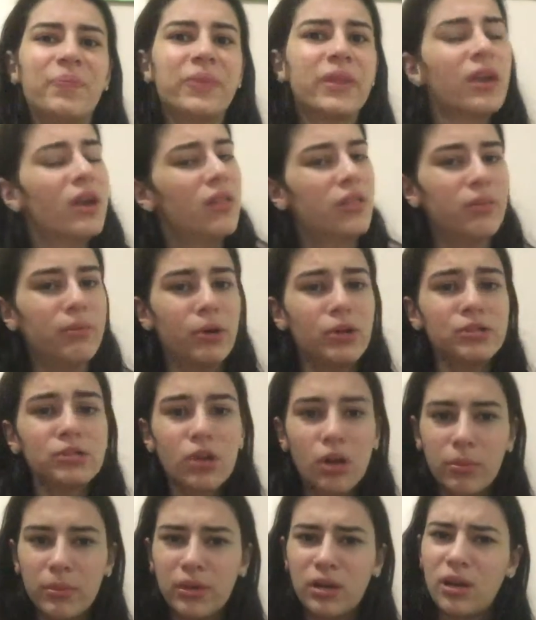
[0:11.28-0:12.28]
The most
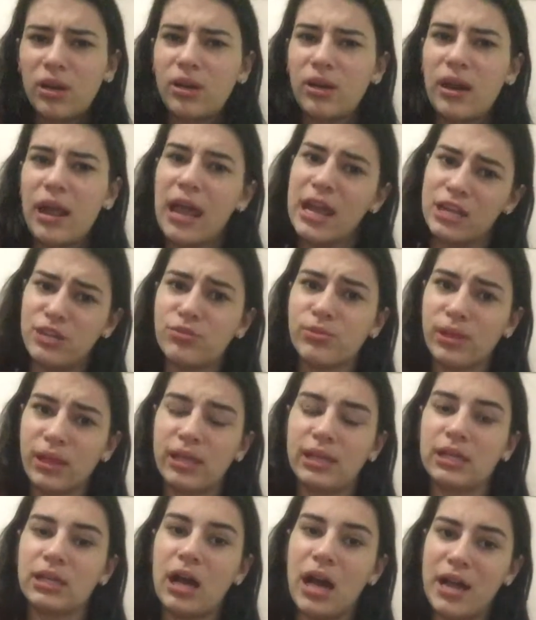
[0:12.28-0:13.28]
common
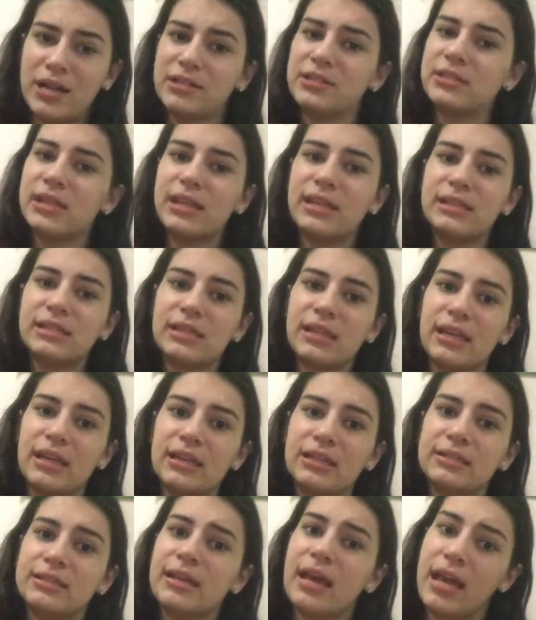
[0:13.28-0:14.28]
age-related eye disease
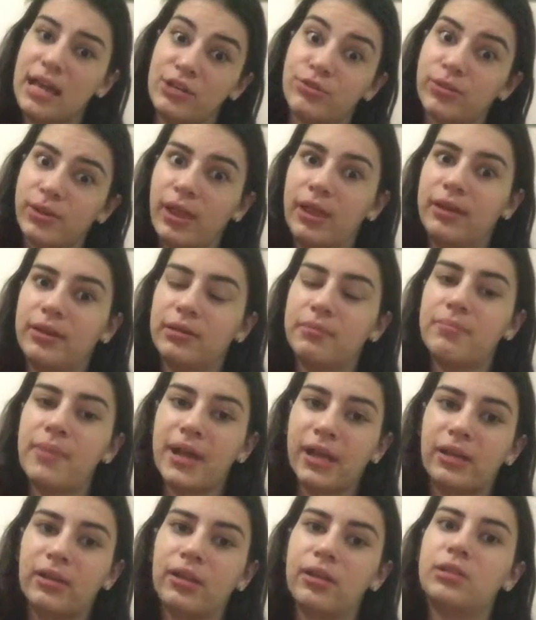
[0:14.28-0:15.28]
is age-related
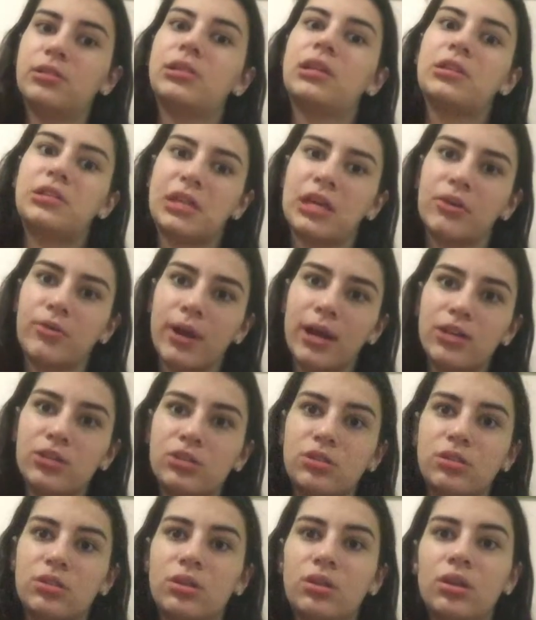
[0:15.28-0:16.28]
macular
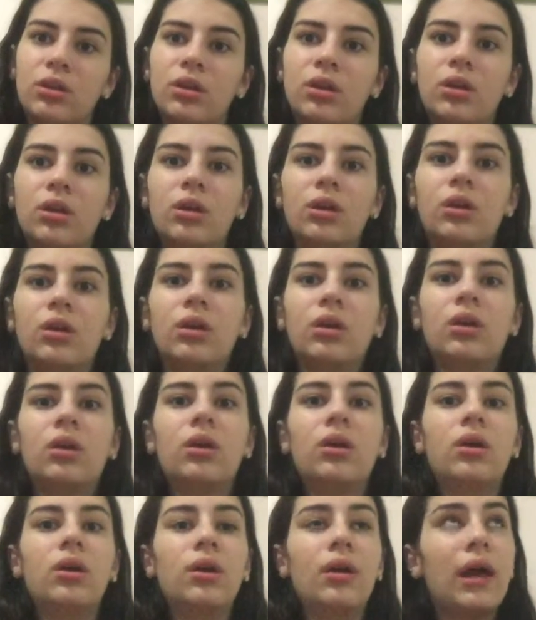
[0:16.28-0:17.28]
degeneration.
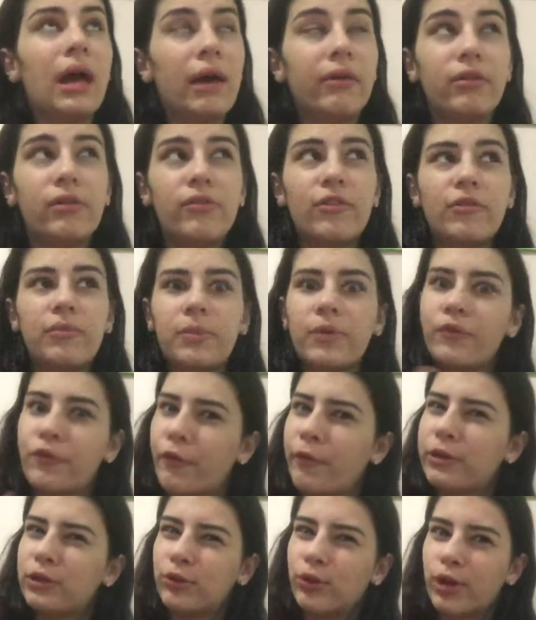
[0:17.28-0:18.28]
However,
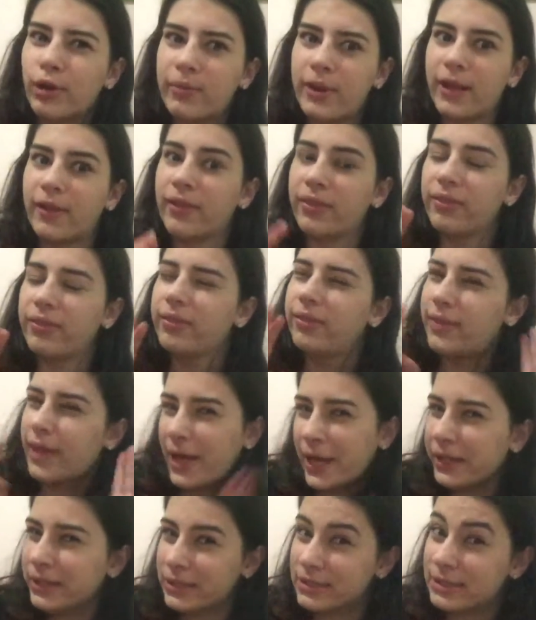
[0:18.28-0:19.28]
before we talk about
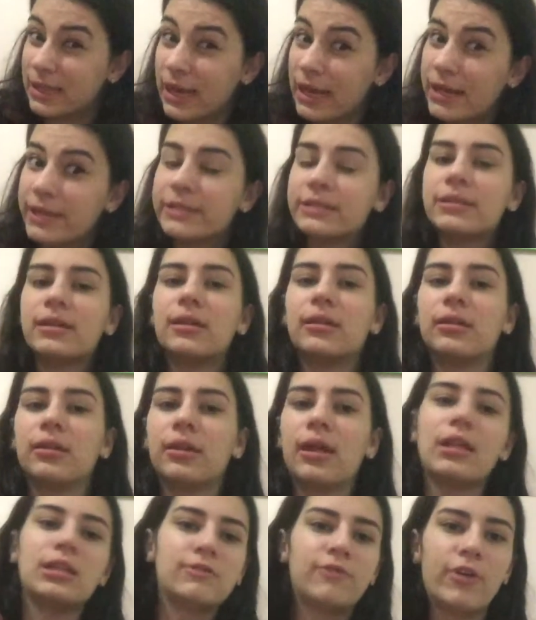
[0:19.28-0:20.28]
that disease,
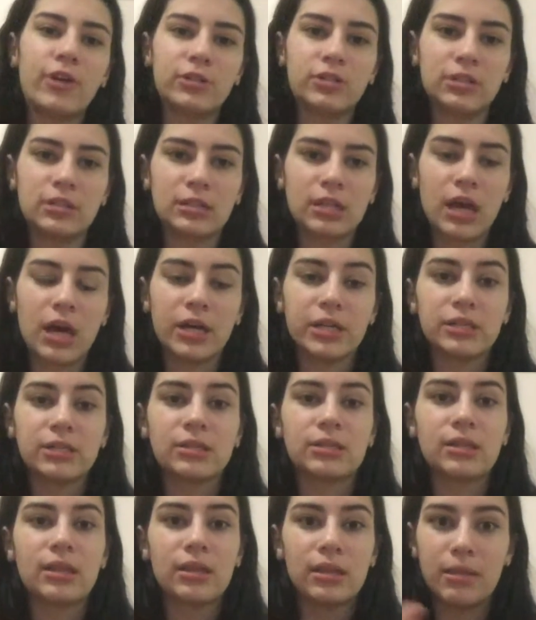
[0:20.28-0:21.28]
let's first
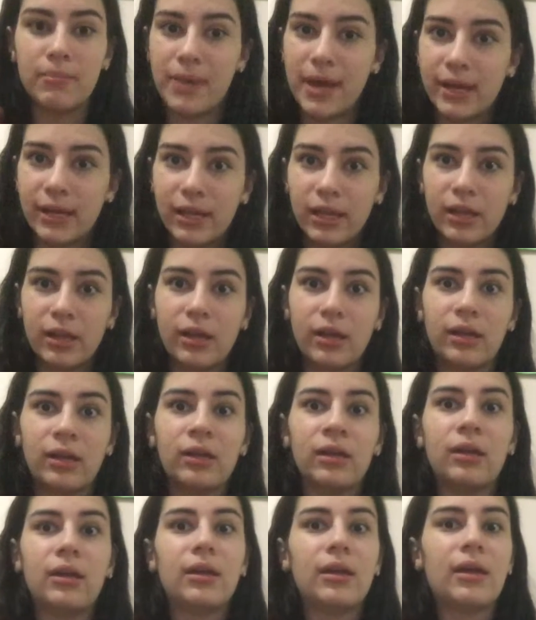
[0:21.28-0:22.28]
discuss the macula
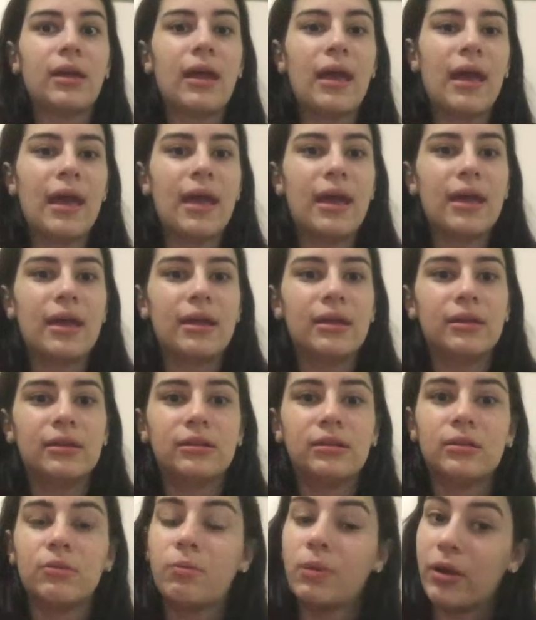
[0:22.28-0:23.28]

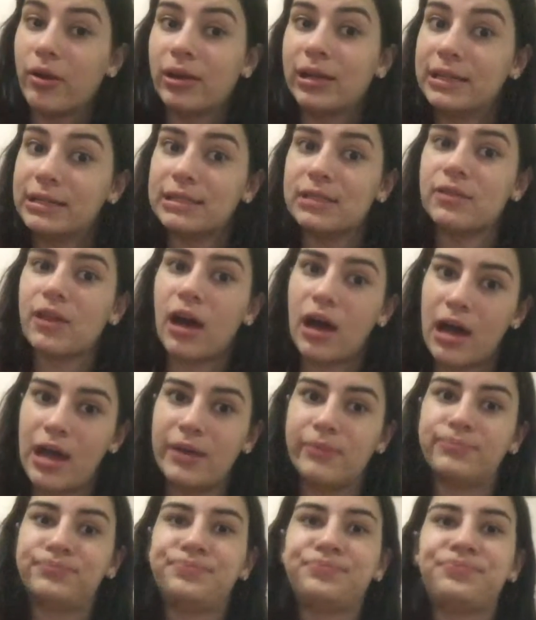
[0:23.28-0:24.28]
and where it is in the eye.